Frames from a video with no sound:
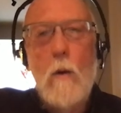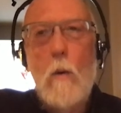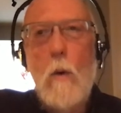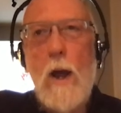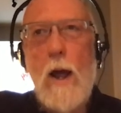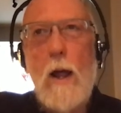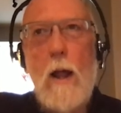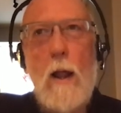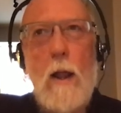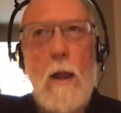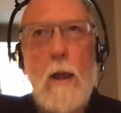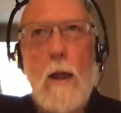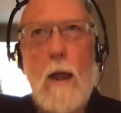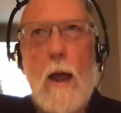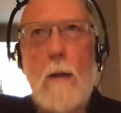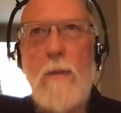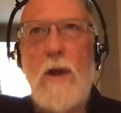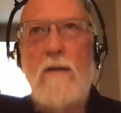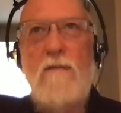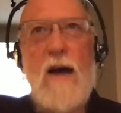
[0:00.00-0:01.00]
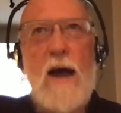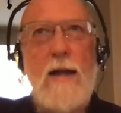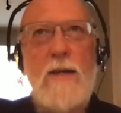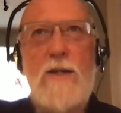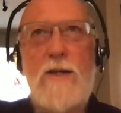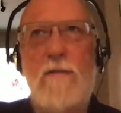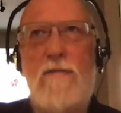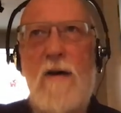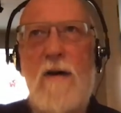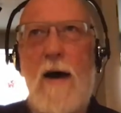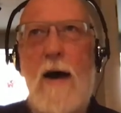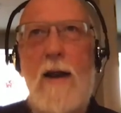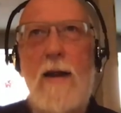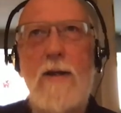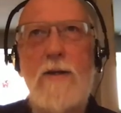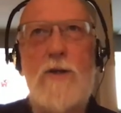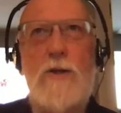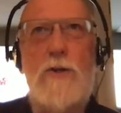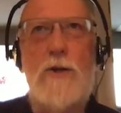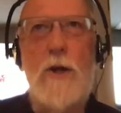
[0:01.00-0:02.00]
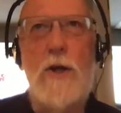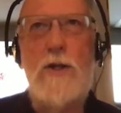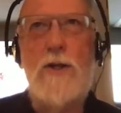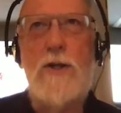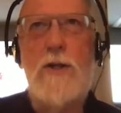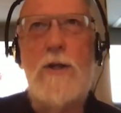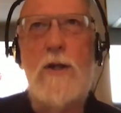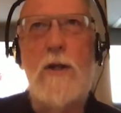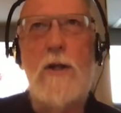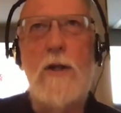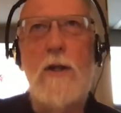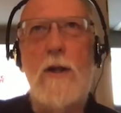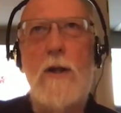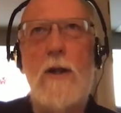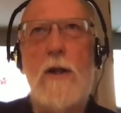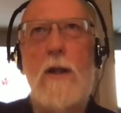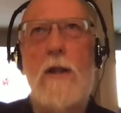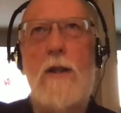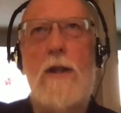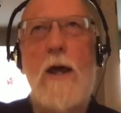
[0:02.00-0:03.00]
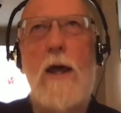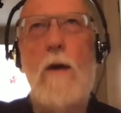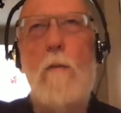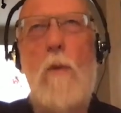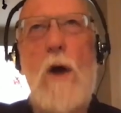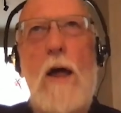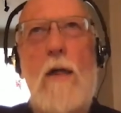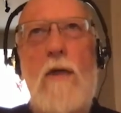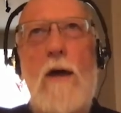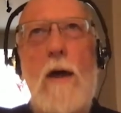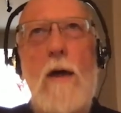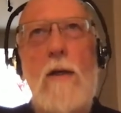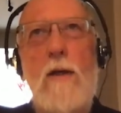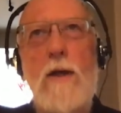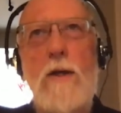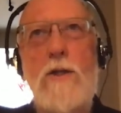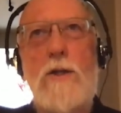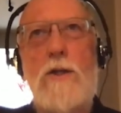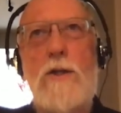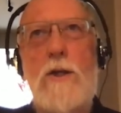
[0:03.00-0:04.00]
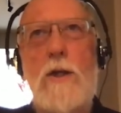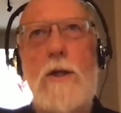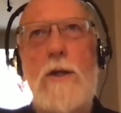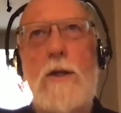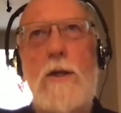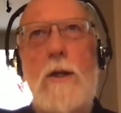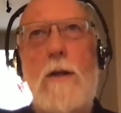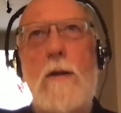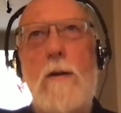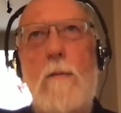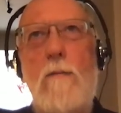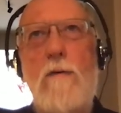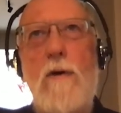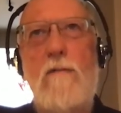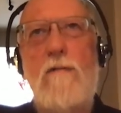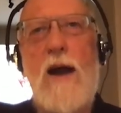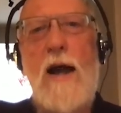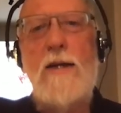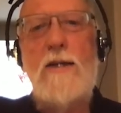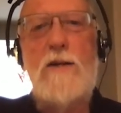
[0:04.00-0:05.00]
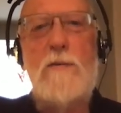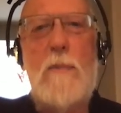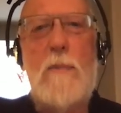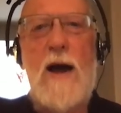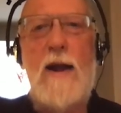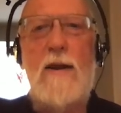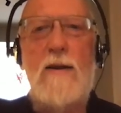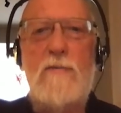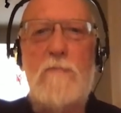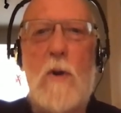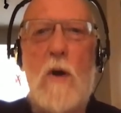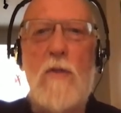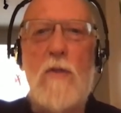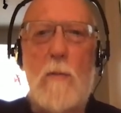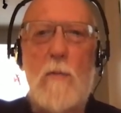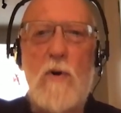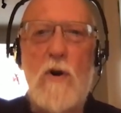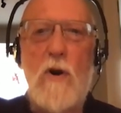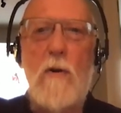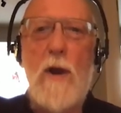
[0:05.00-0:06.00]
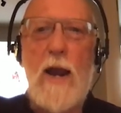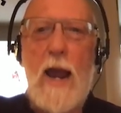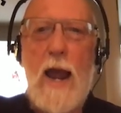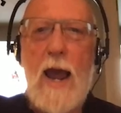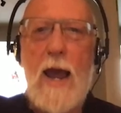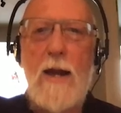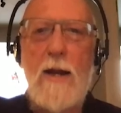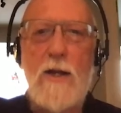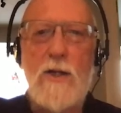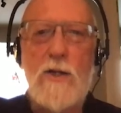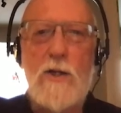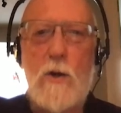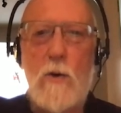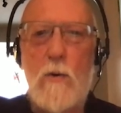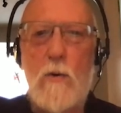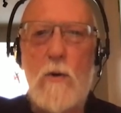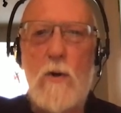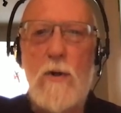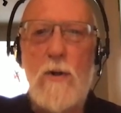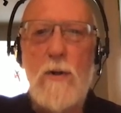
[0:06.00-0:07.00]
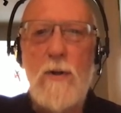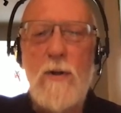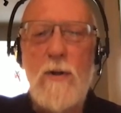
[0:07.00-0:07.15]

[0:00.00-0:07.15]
Well, I mean, Weihenstephan is just Weihenstephan is both a brewery and a school.